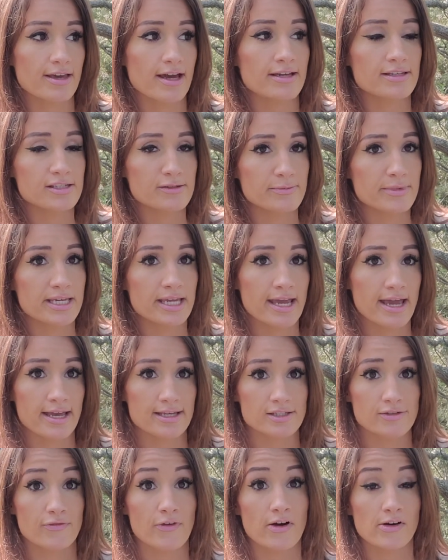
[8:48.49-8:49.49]
as me
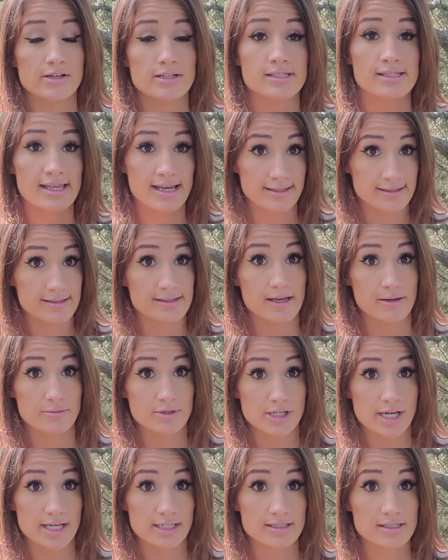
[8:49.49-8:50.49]
as far as that
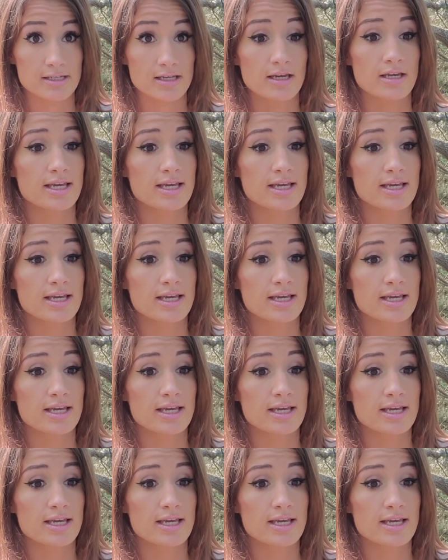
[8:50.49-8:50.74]
subject.